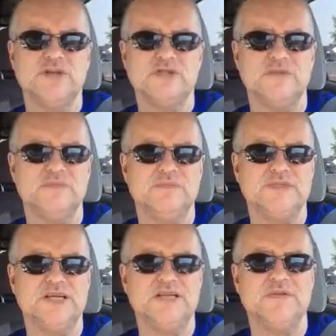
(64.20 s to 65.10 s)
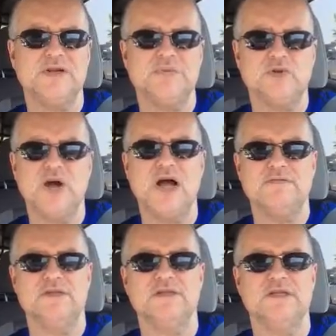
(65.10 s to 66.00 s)
videos I'm sending them that are
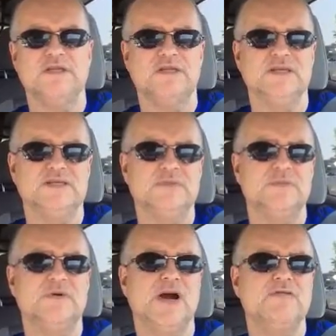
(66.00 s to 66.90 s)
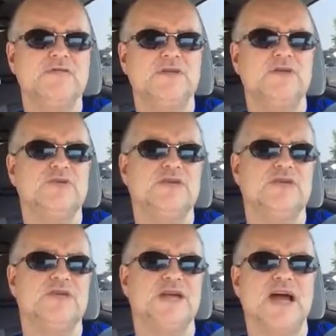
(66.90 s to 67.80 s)
private, and some of the private videos
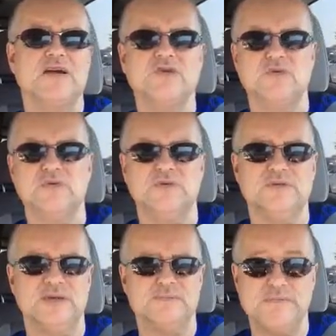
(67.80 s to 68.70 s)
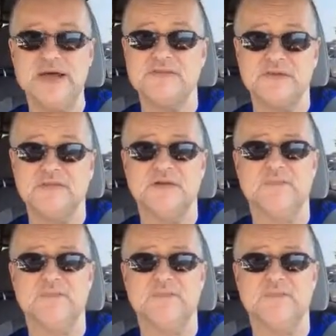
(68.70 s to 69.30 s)
are the actual method.